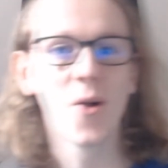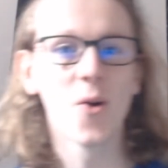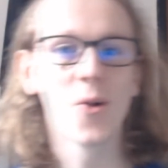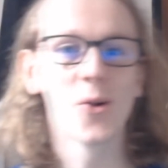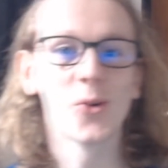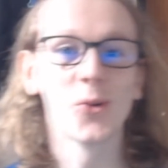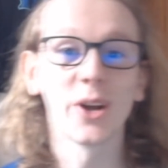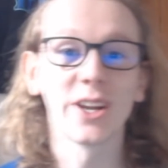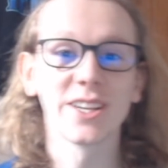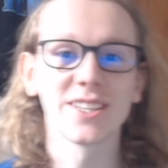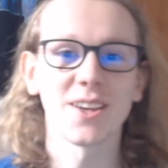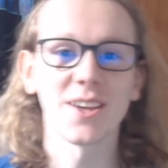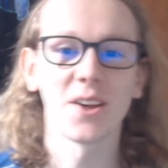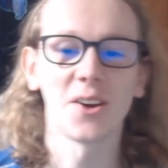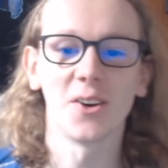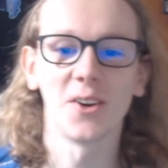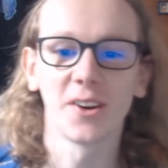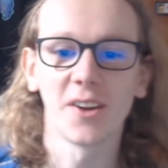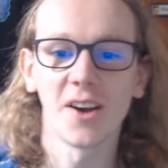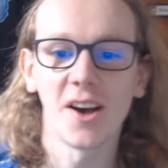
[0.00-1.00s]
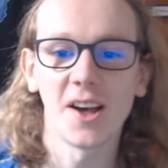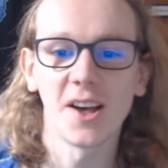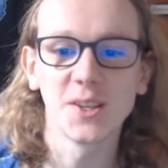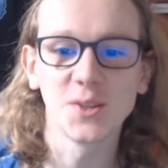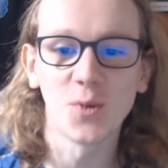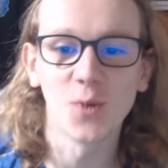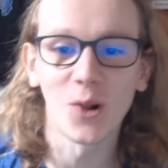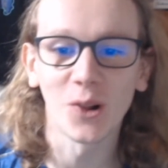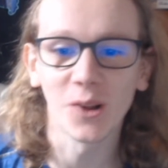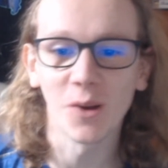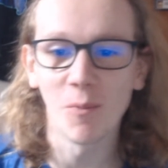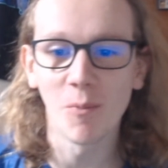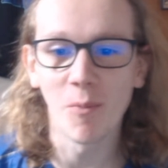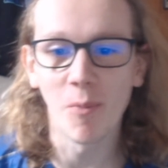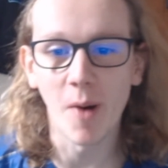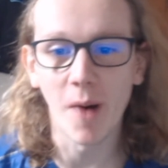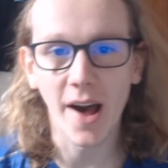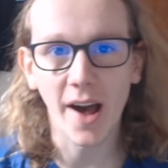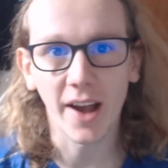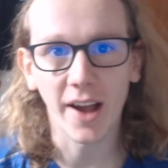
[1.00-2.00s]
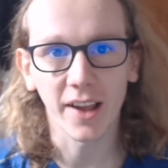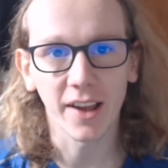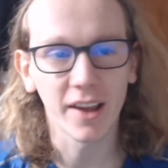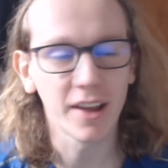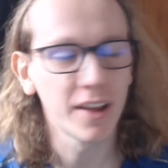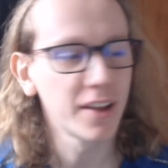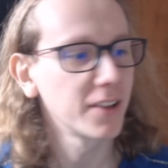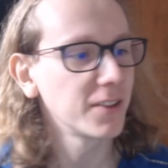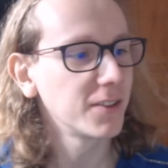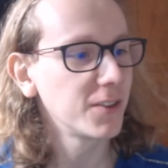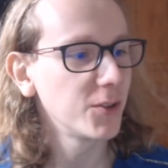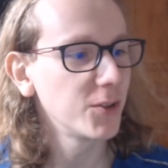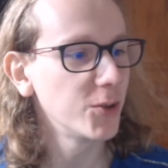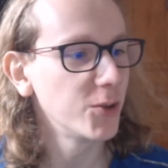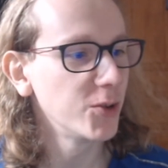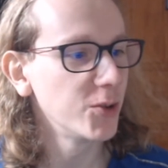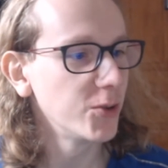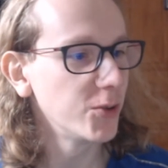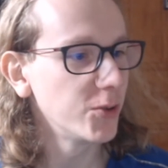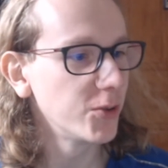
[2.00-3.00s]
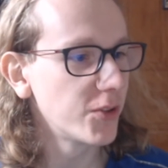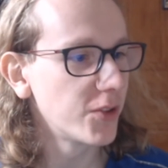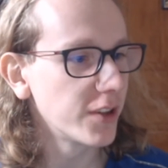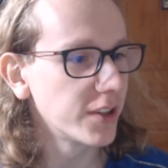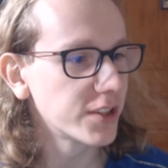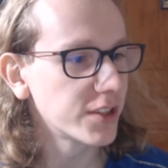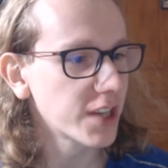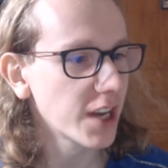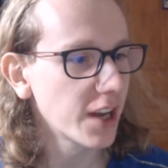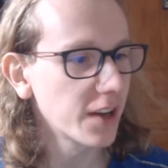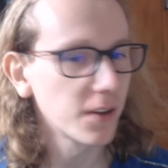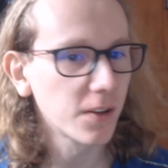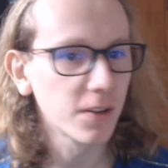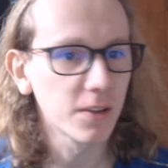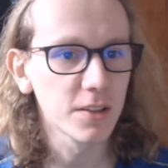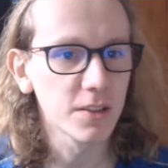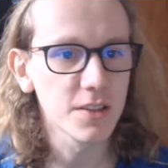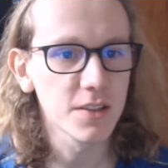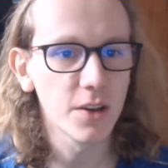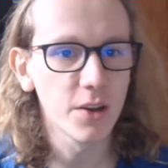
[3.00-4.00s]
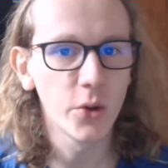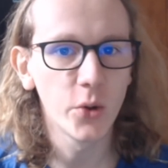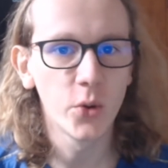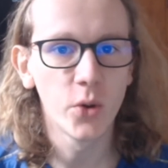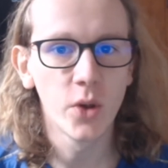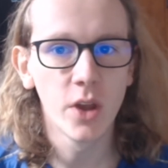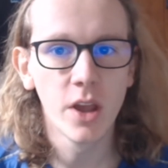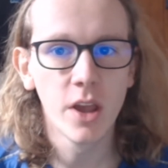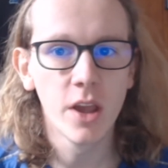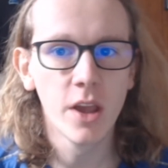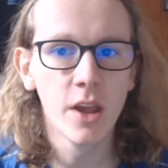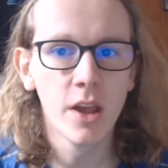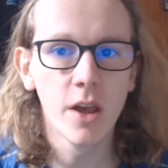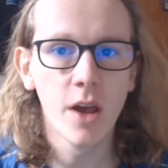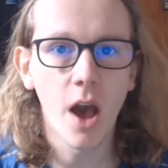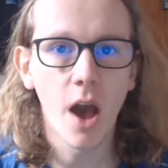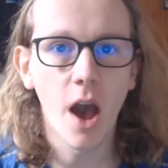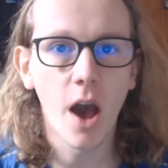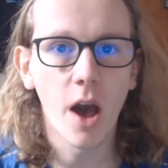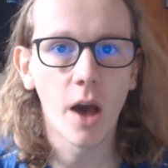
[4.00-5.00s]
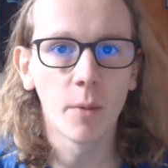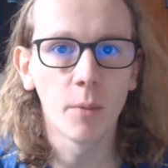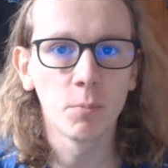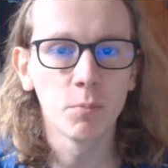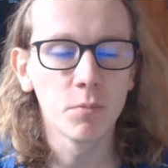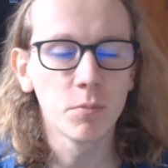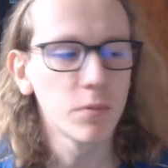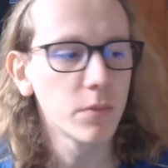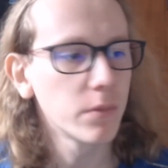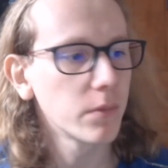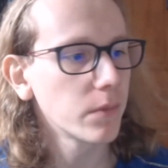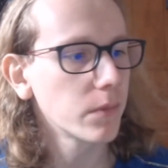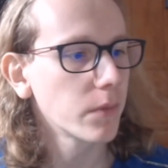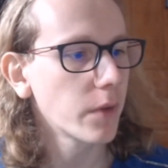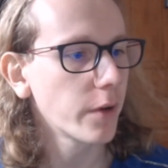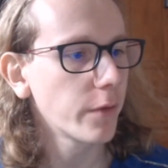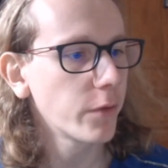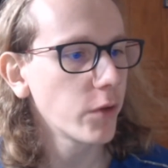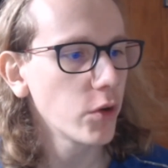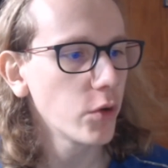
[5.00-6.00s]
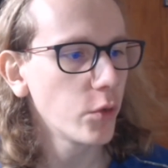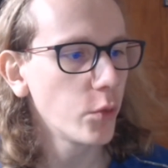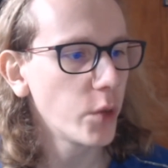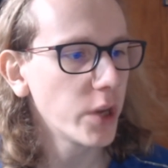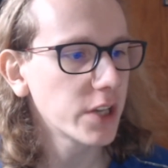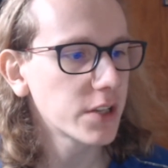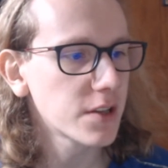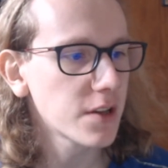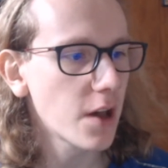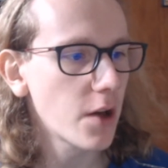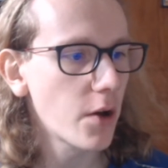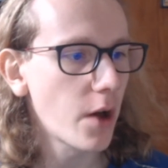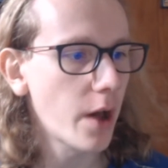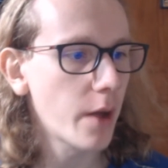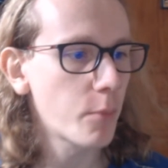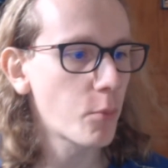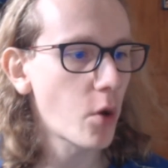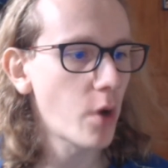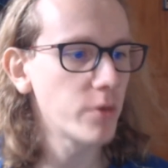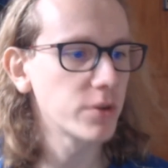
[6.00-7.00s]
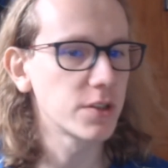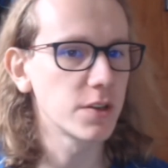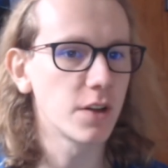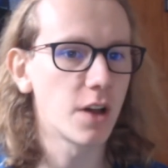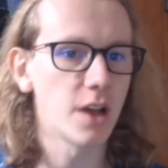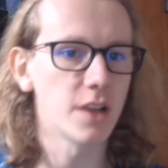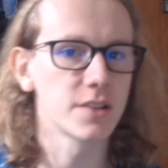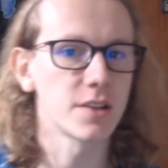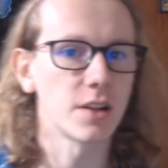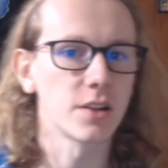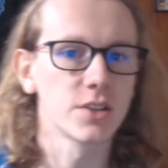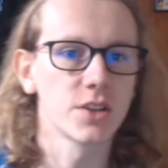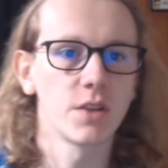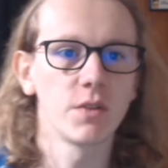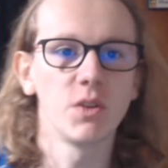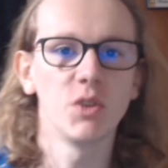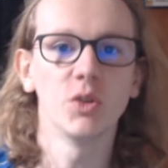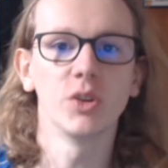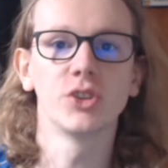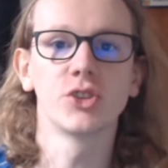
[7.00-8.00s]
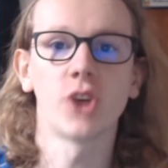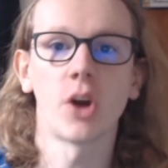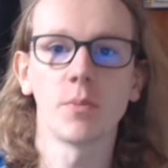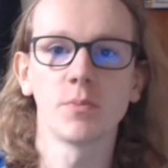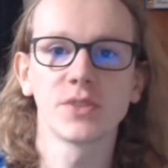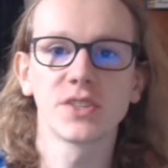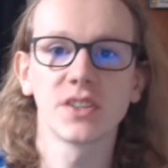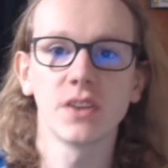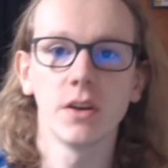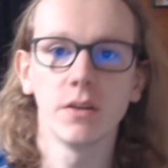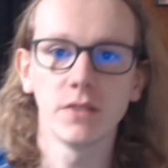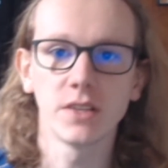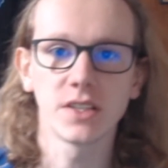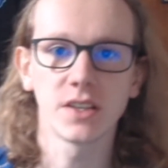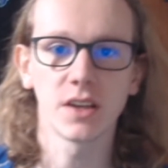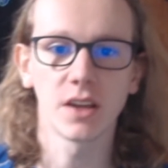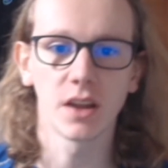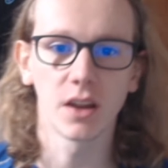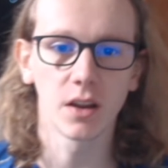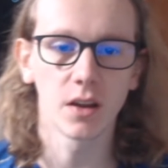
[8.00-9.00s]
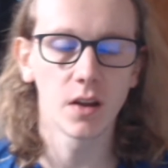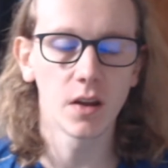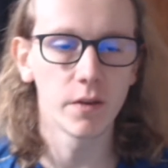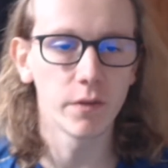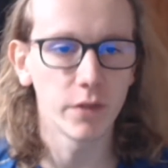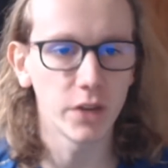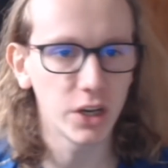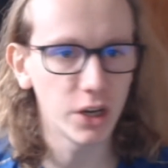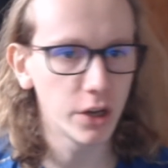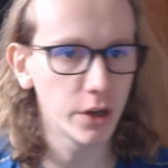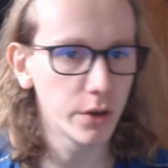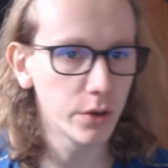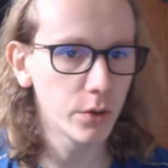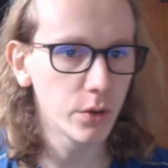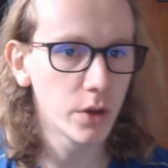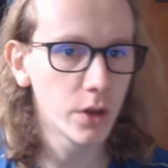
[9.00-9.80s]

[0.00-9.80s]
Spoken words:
What is going on, guys? Welcome back to the channel. So a few weeks ago I promised you guys I'll show you a drop servicing video,